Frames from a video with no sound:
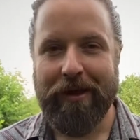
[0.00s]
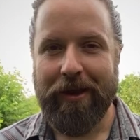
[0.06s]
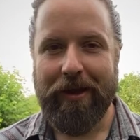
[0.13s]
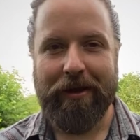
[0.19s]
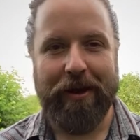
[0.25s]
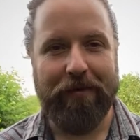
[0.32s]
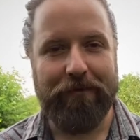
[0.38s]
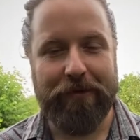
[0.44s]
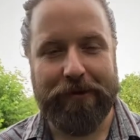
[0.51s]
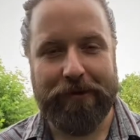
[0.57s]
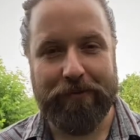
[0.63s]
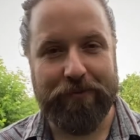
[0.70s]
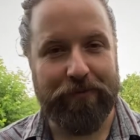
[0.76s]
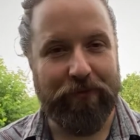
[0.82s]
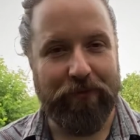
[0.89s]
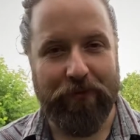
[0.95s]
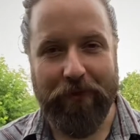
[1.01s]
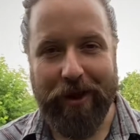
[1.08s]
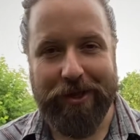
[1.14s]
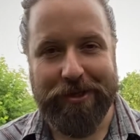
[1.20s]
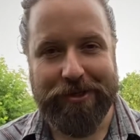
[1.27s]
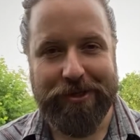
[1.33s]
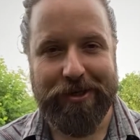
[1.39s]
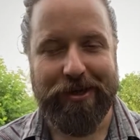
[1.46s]
and have you some
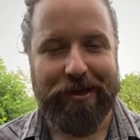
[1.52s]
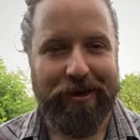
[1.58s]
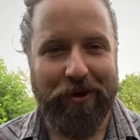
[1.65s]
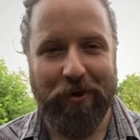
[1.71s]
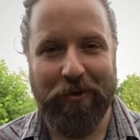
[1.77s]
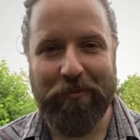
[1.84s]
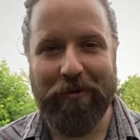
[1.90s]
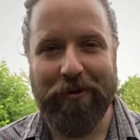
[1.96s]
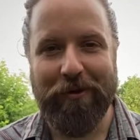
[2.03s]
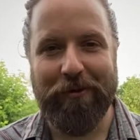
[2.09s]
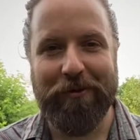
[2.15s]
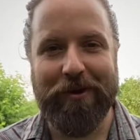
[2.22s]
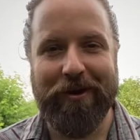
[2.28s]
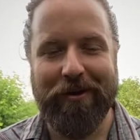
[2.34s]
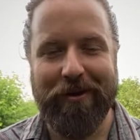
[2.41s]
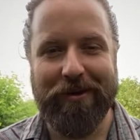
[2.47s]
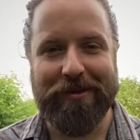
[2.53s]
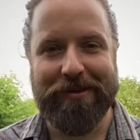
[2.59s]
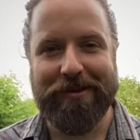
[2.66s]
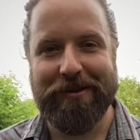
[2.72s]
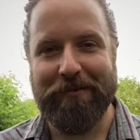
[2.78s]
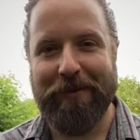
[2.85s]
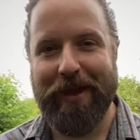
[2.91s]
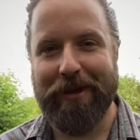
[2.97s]
fresh, homegrown garden
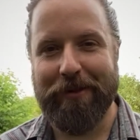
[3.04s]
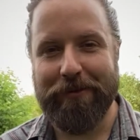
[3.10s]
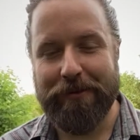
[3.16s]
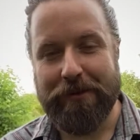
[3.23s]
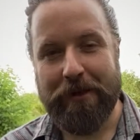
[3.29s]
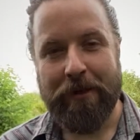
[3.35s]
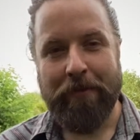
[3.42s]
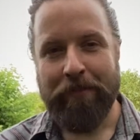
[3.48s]
tomatoes.